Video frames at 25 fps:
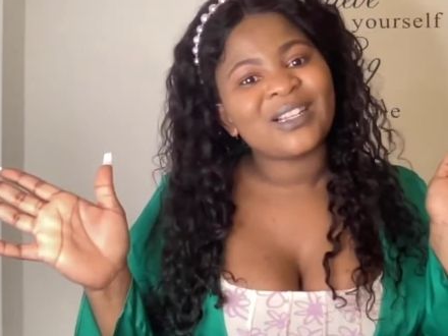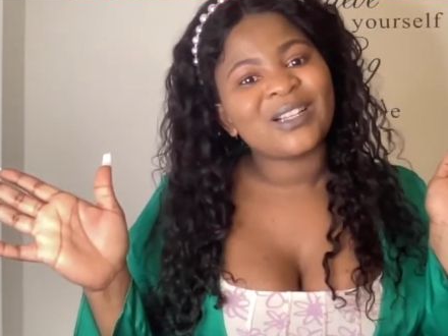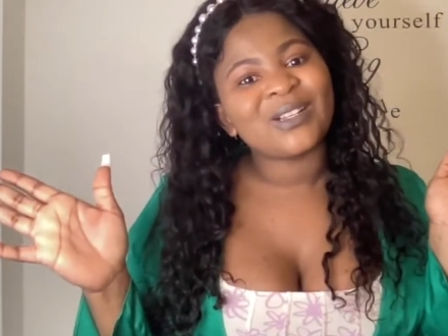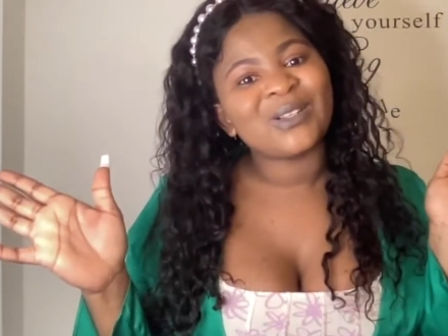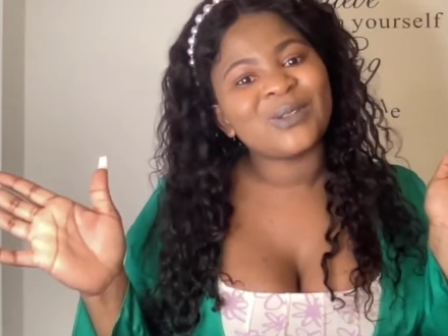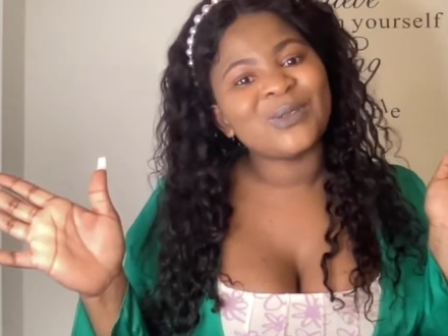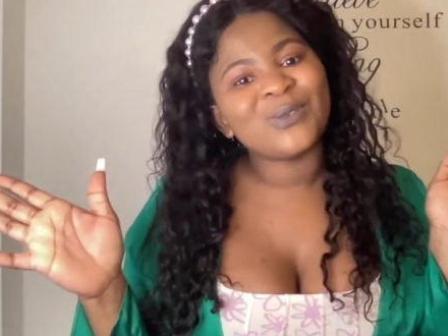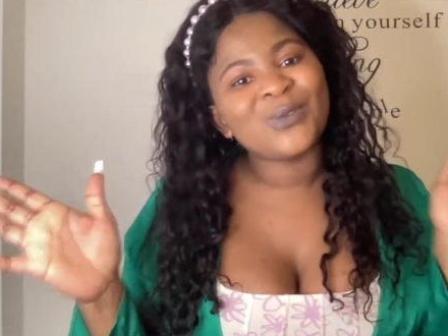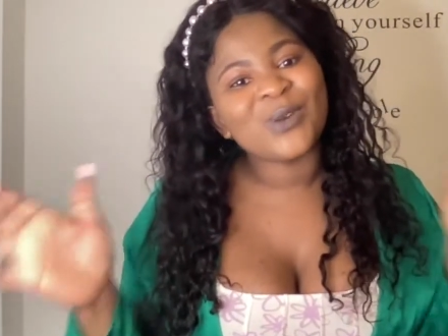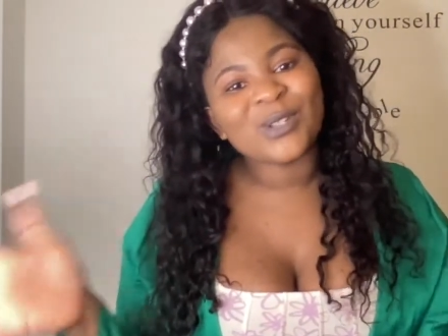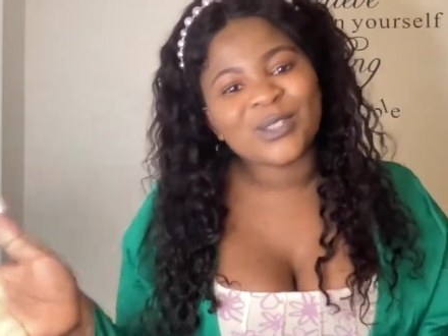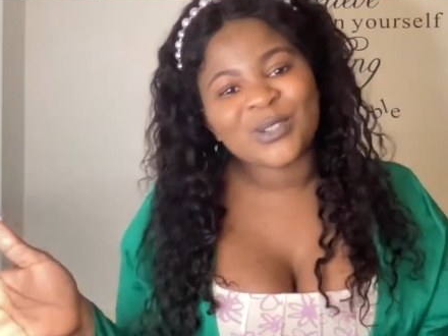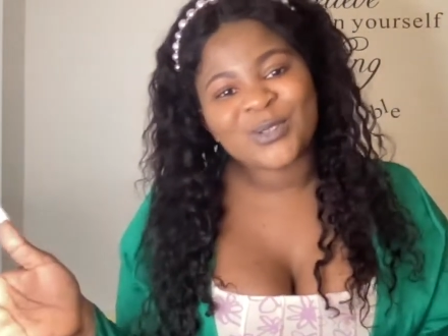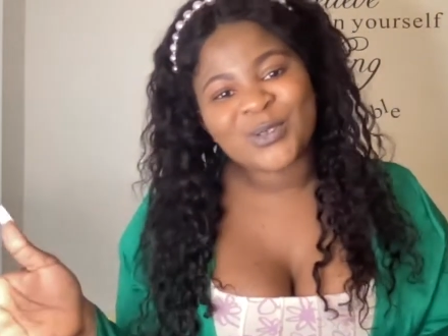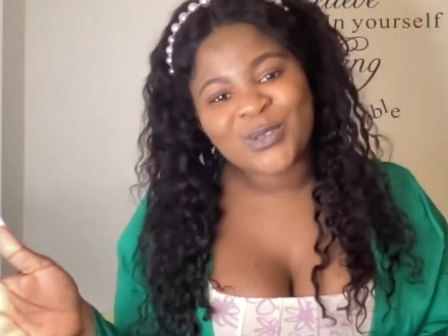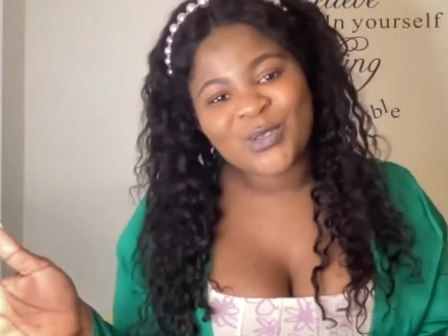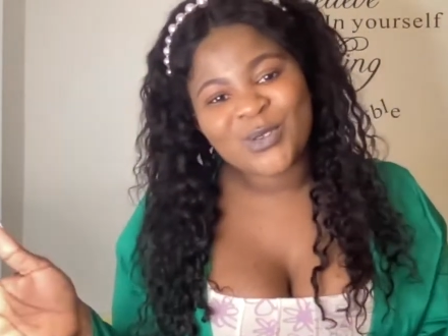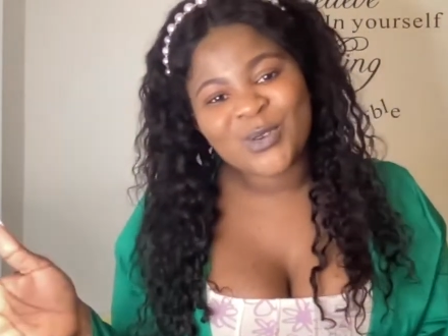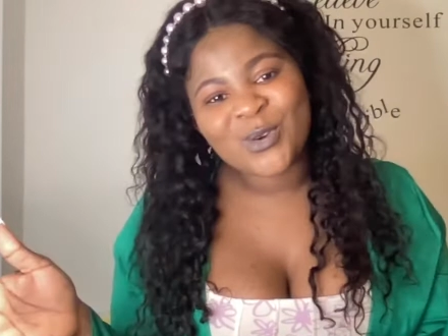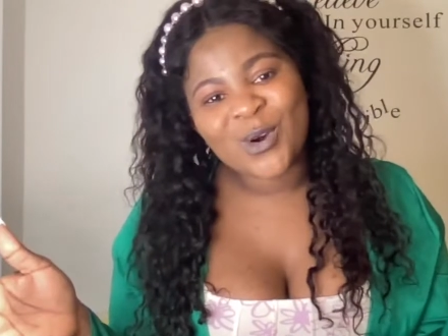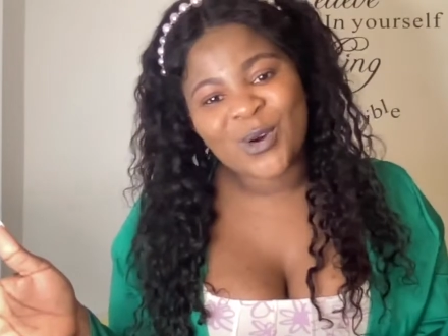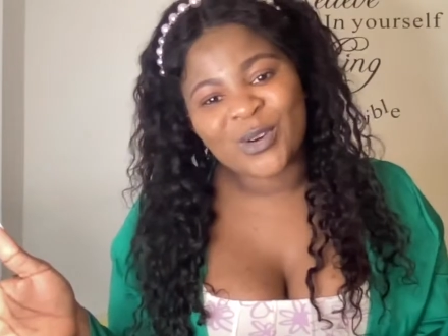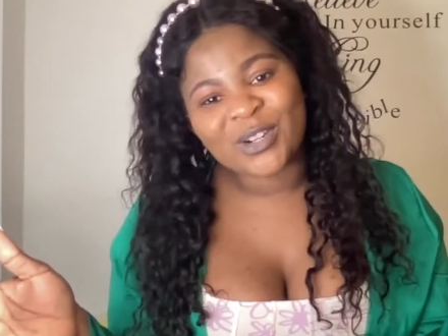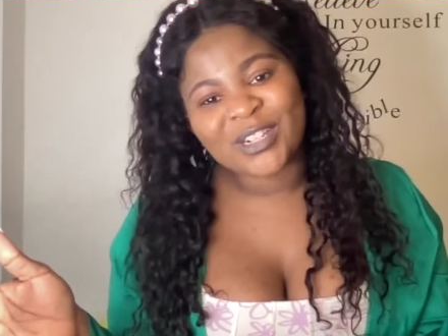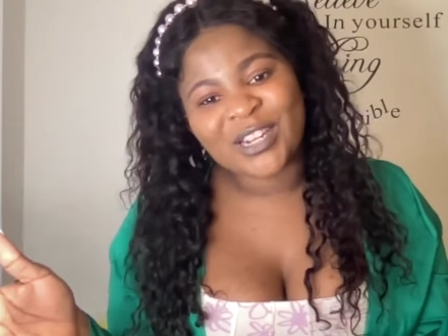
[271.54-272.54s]
not
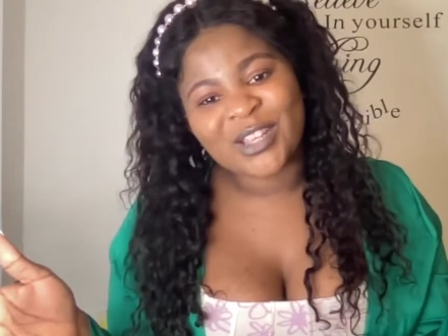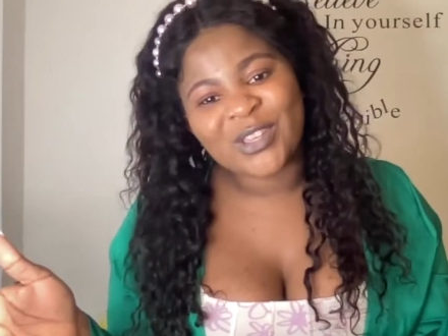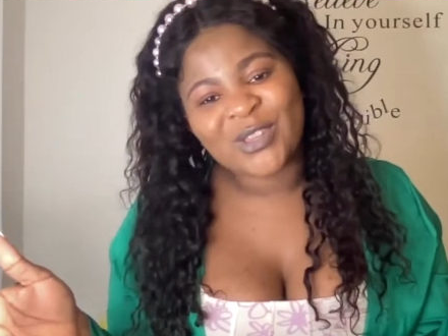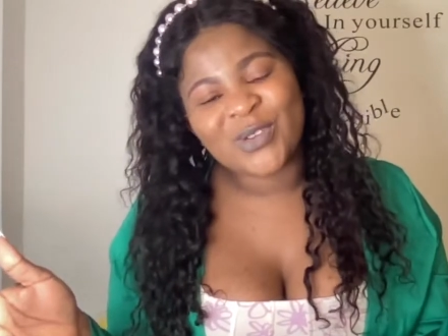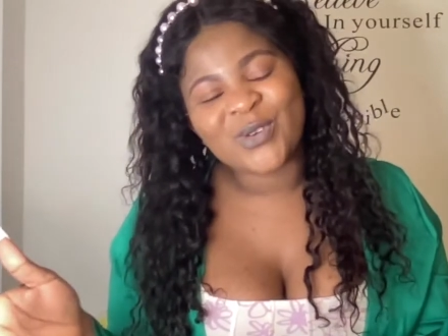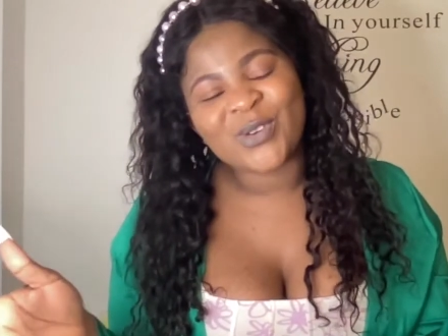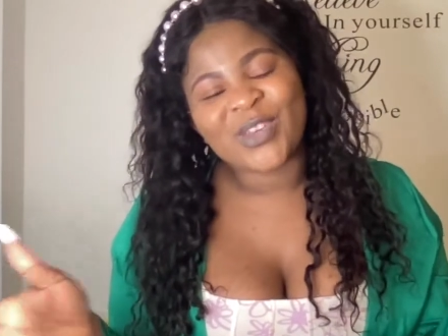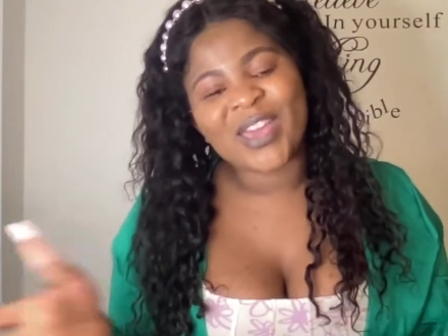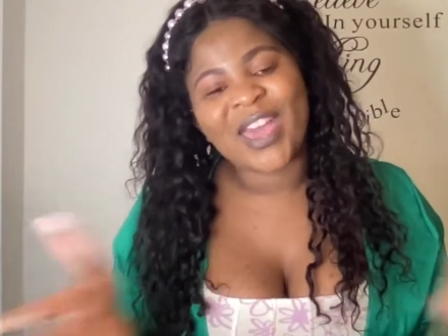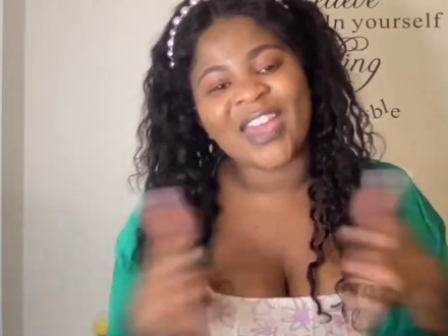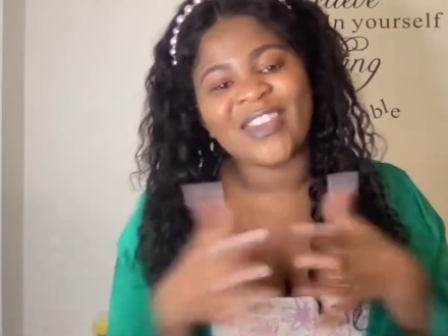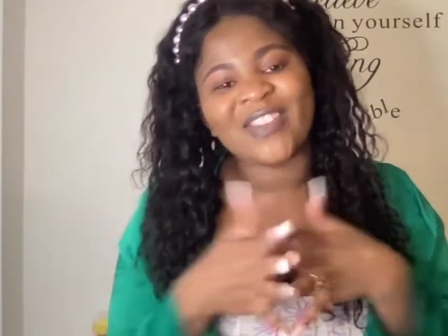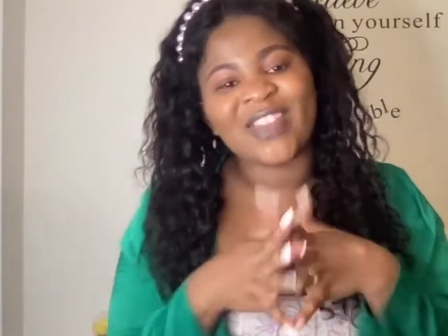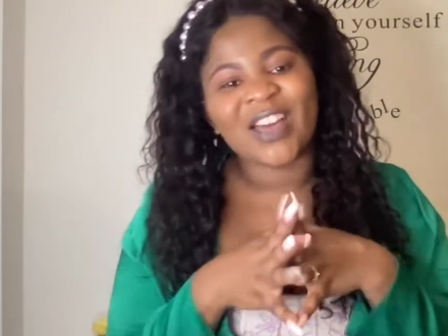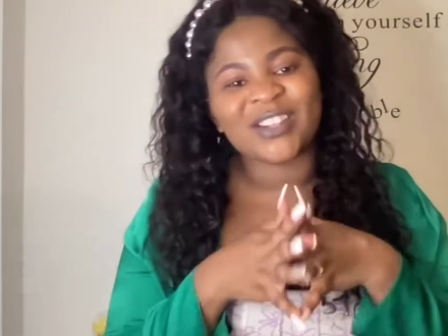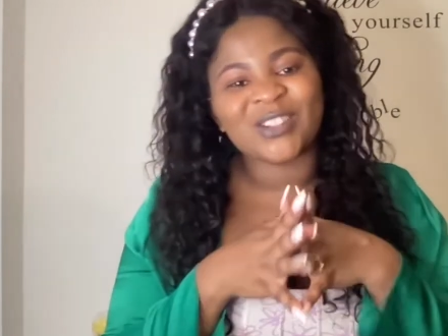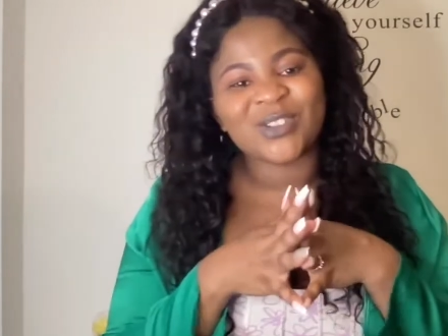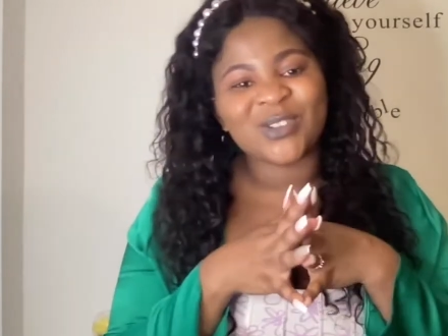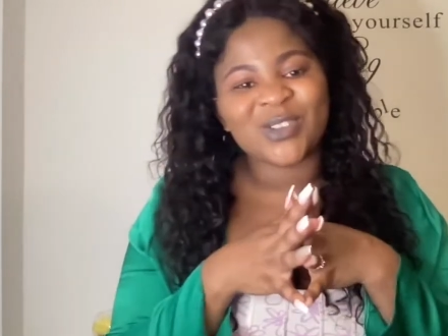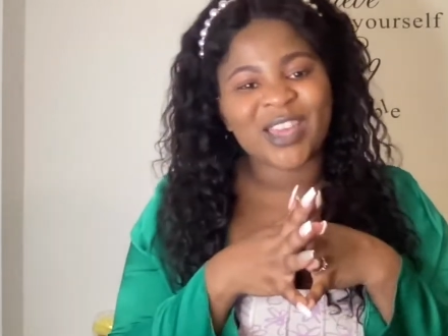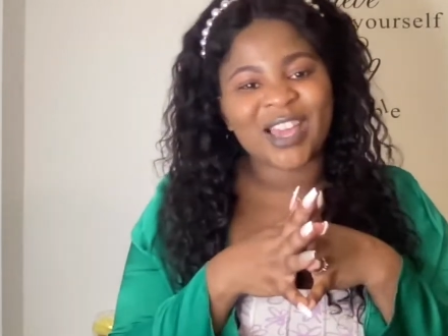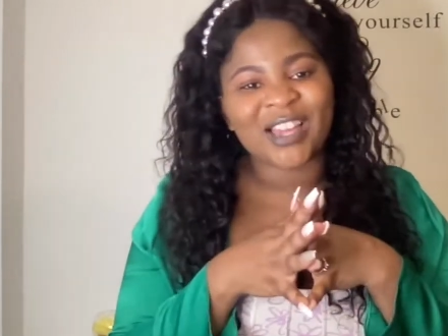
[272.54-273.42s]
only UK that you